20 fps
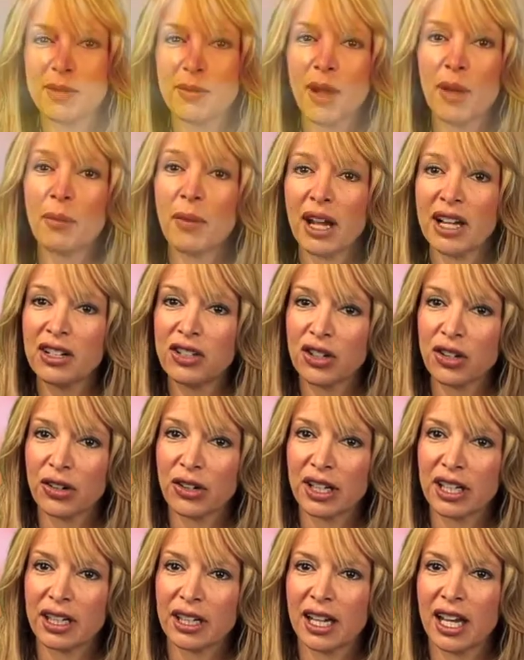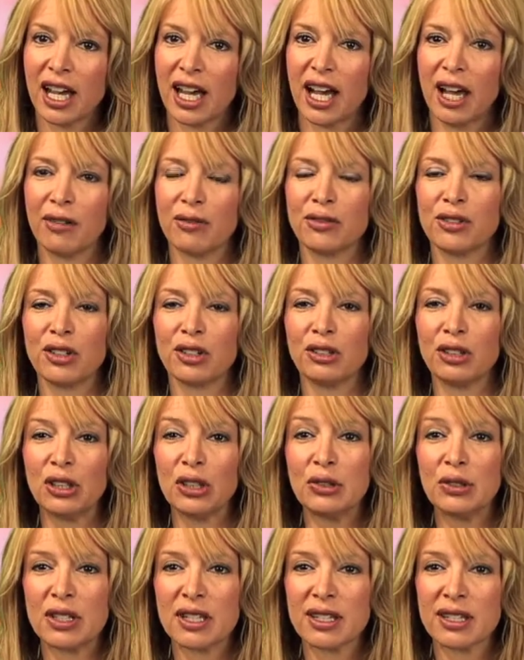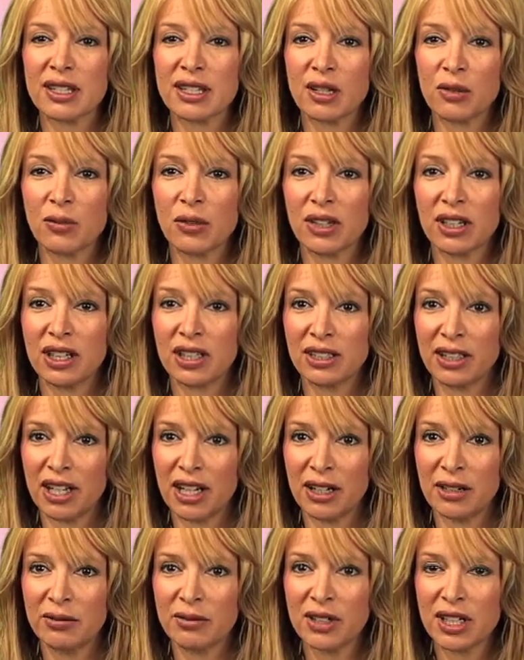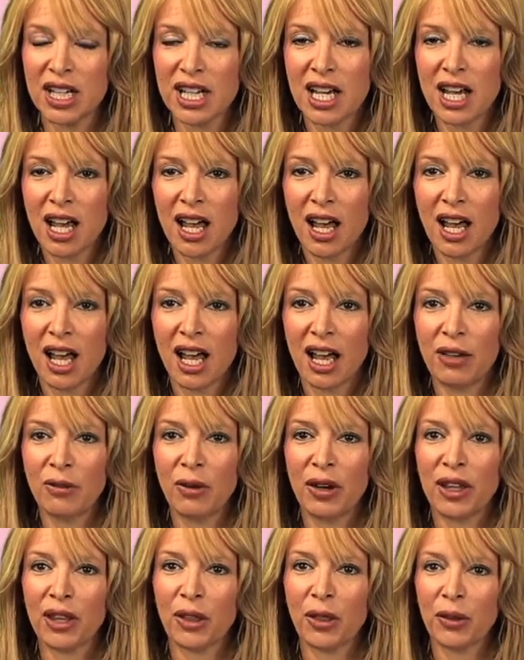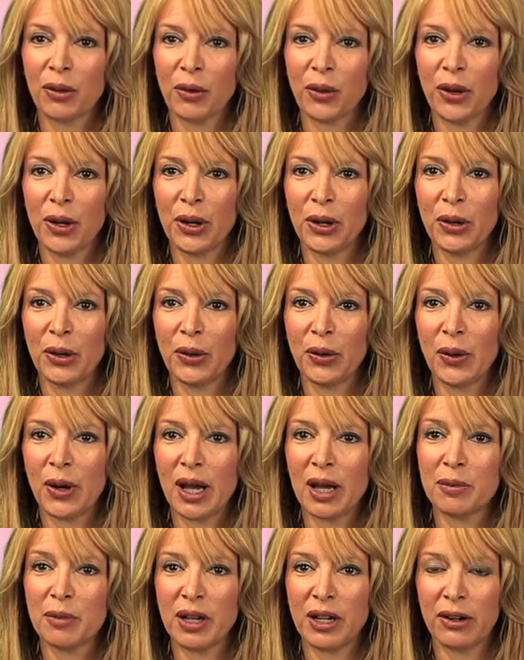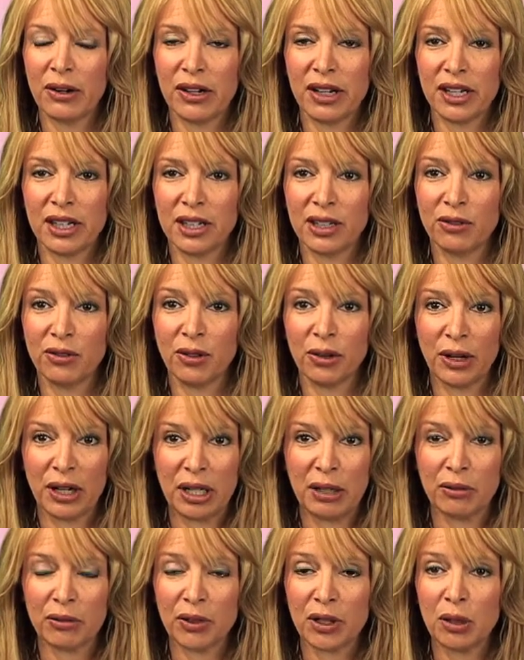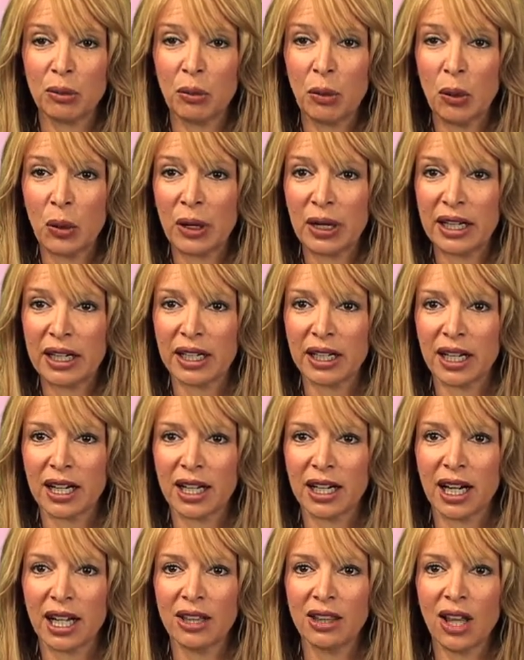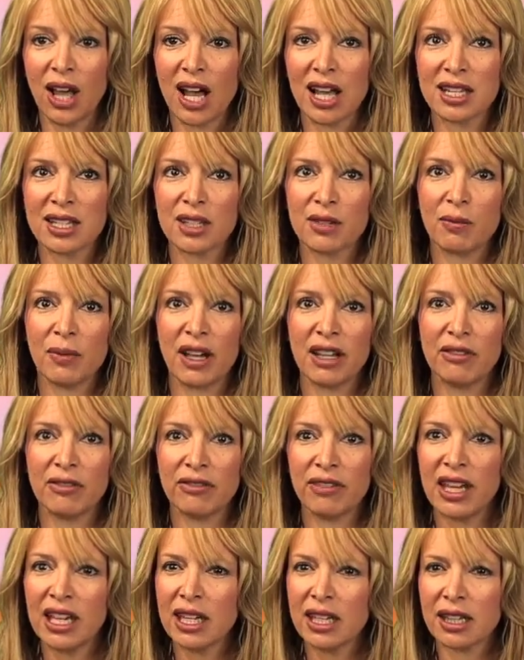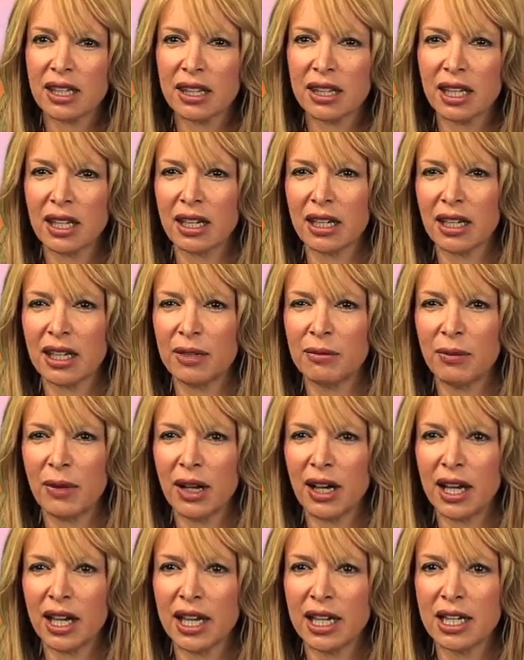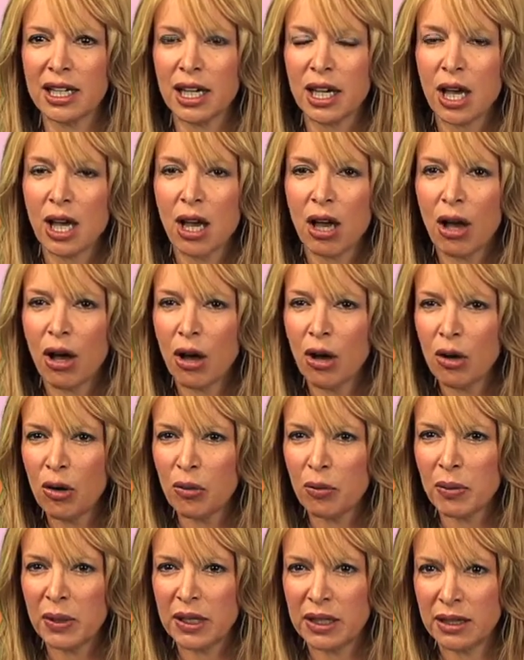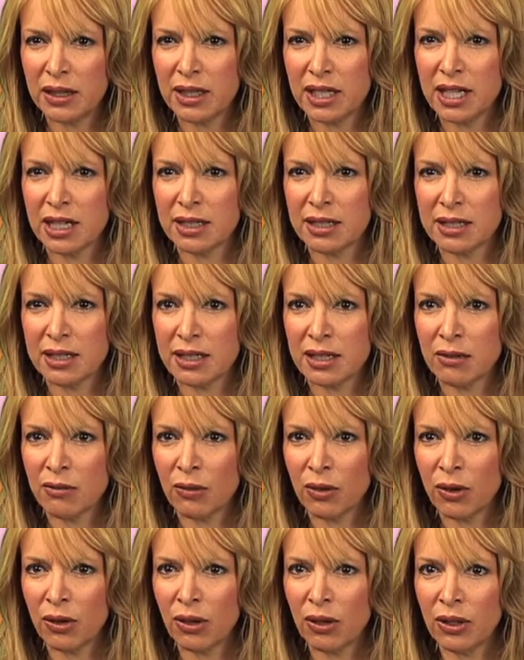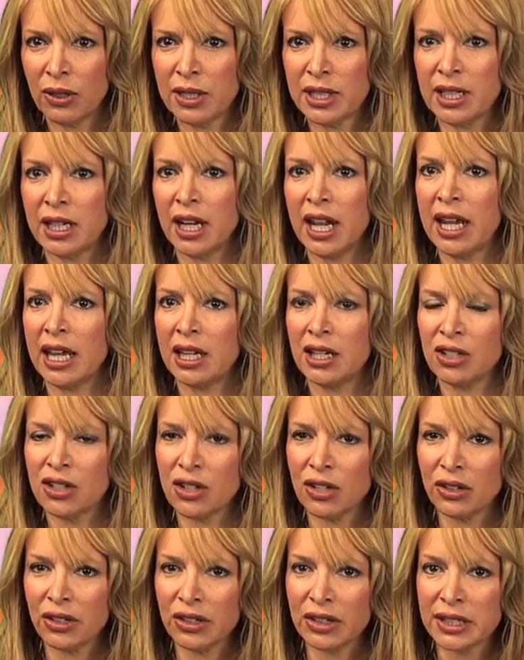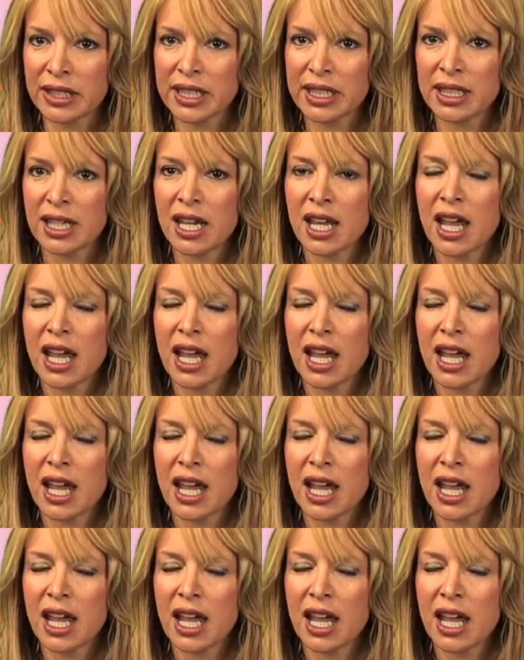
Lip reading: about my journey. After losing someone I loved, I went through a period of grief and mourning, and I lost my faith and my hope in the unseen world and angels.